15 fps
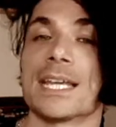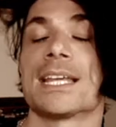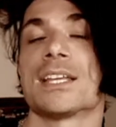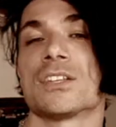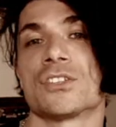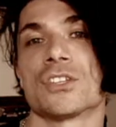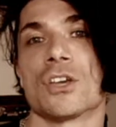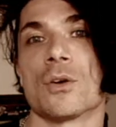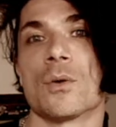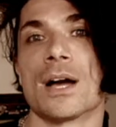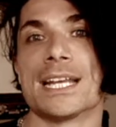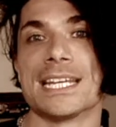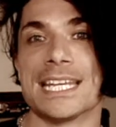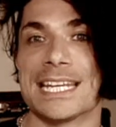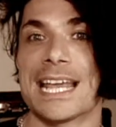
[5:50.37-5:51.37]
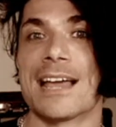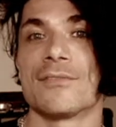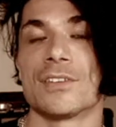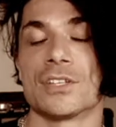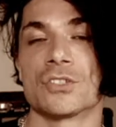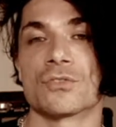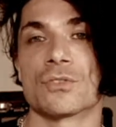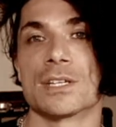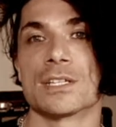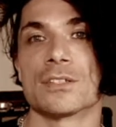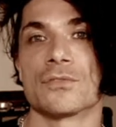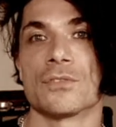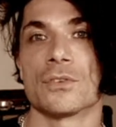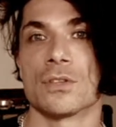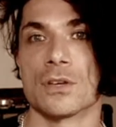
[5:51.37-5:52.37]
So I need heavier strings
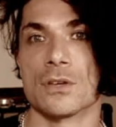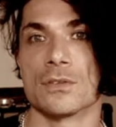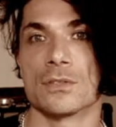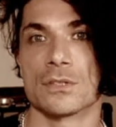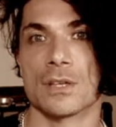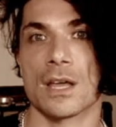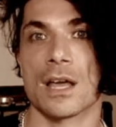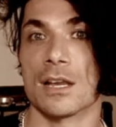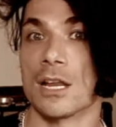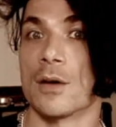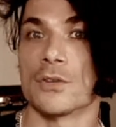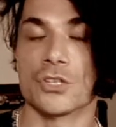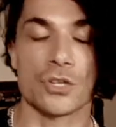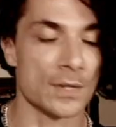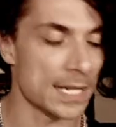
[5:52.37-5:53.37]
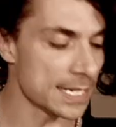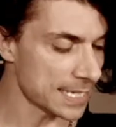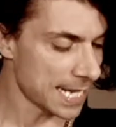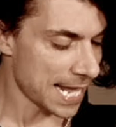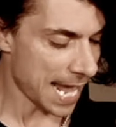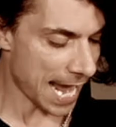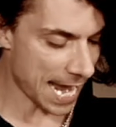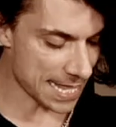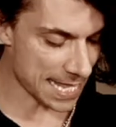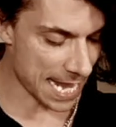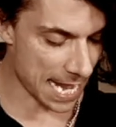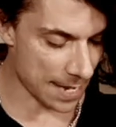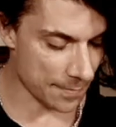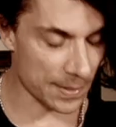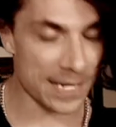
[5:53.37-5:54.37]
for those lower tunings. And
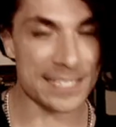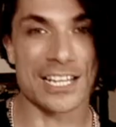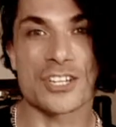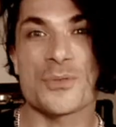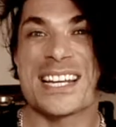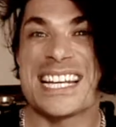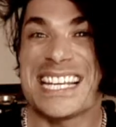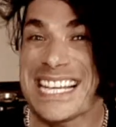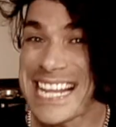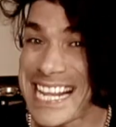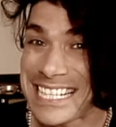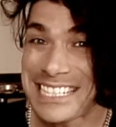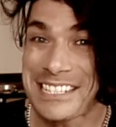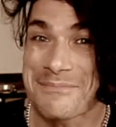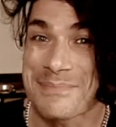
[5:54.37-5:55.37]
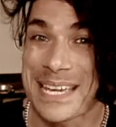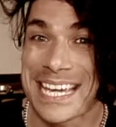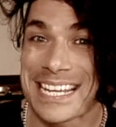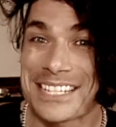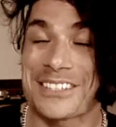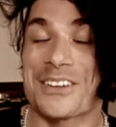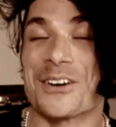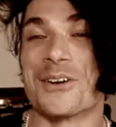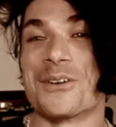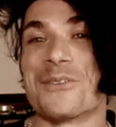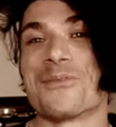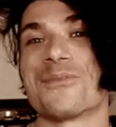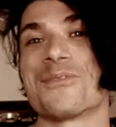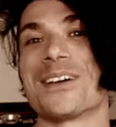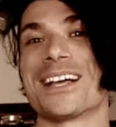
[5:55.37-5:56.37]
then because I do a little bit
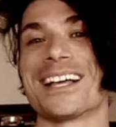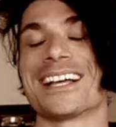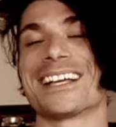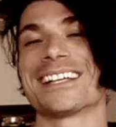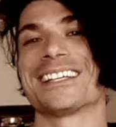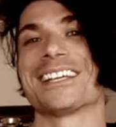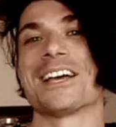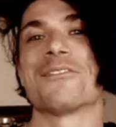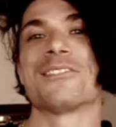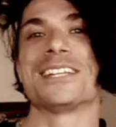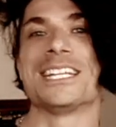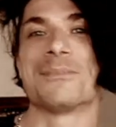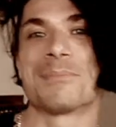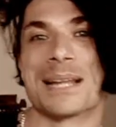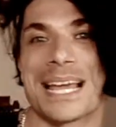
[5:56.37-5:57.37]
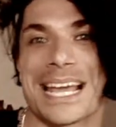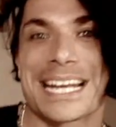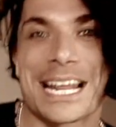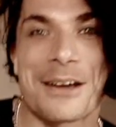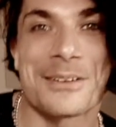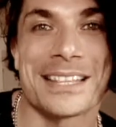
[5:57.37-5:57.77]
of lead playing now and